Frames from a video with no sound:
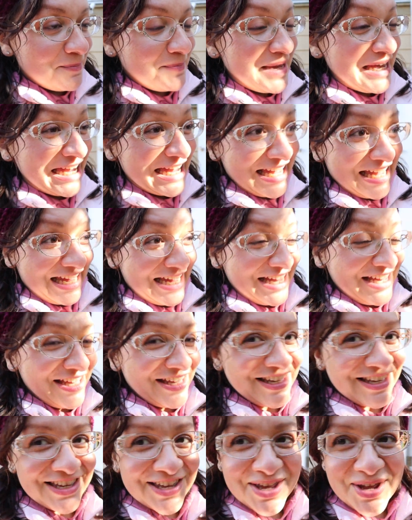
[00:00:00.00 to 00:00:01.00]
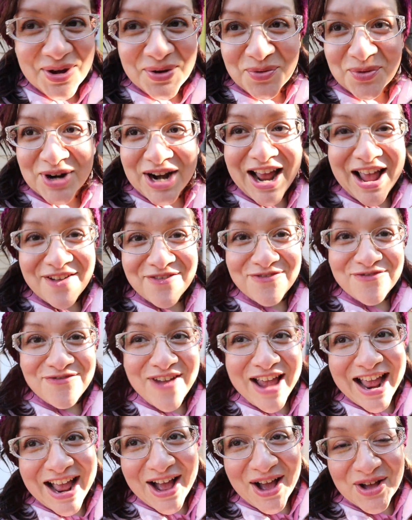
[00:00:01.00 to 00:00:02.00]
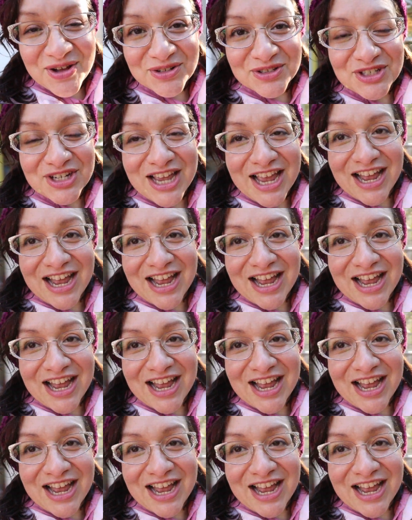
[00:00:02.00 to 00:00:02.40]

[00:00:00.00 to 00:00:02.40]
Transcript: me, what I have found to